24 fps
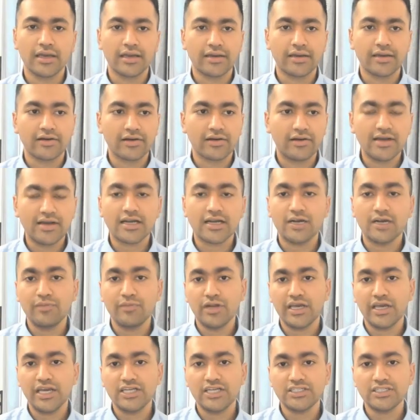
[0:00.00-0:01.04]
Clear
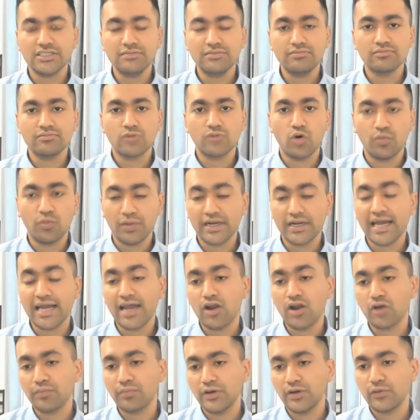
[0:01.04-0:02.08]
communication, open
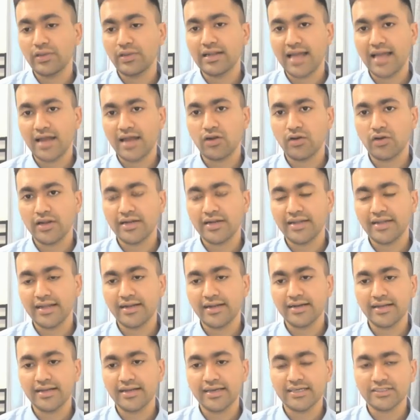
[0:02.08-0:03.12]
dialogue between landlord and
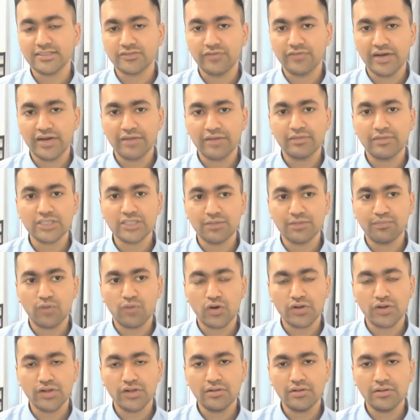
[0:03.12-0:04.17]
tenant is very much
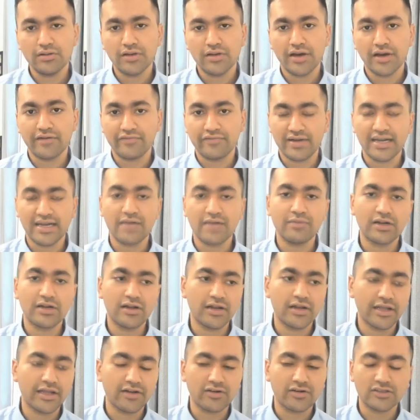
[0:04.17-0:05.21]
important, or
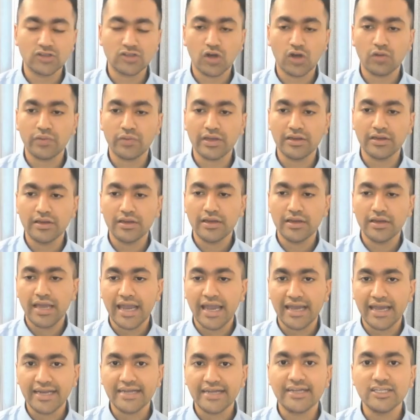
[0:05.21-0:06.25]
fundamental in resolving
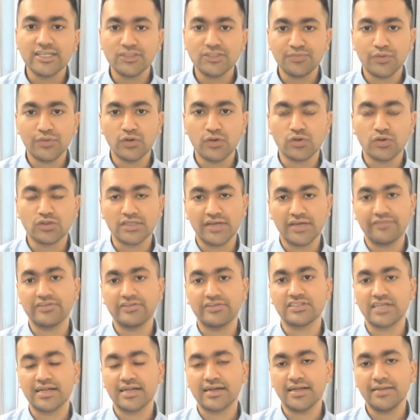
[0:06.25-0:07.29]
any disputes
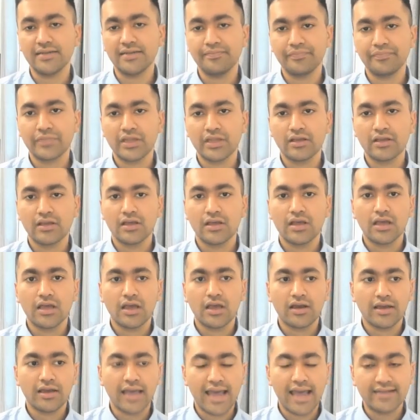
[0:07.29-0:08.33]
efficiently.
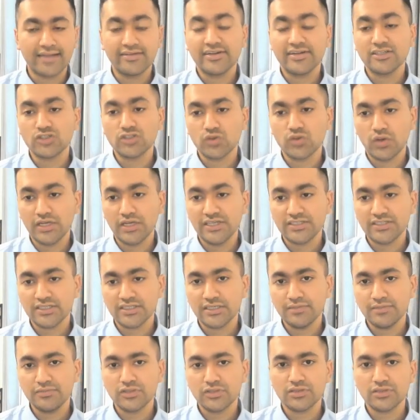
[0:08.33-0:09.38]
Adherence to lease
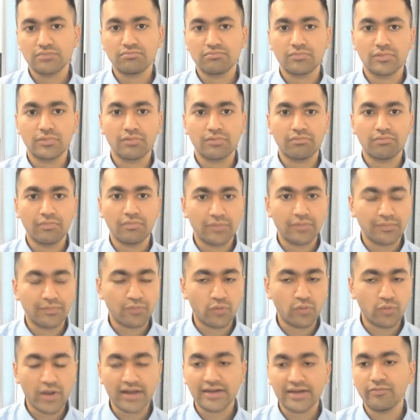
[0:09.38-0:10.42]
terms,
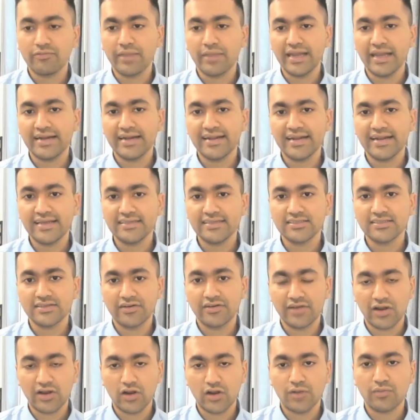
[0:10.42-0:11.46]
proactive maintenance,
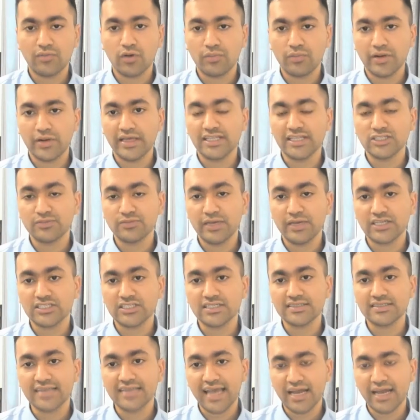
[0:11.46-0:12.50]
regular property
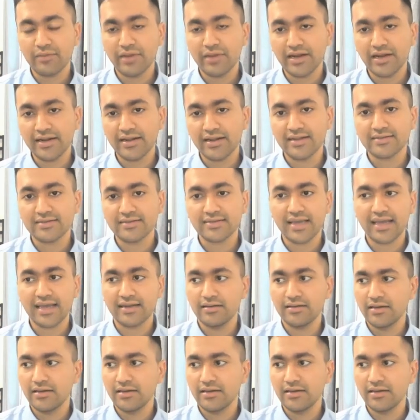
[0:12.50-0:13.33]
inspections and maintenance can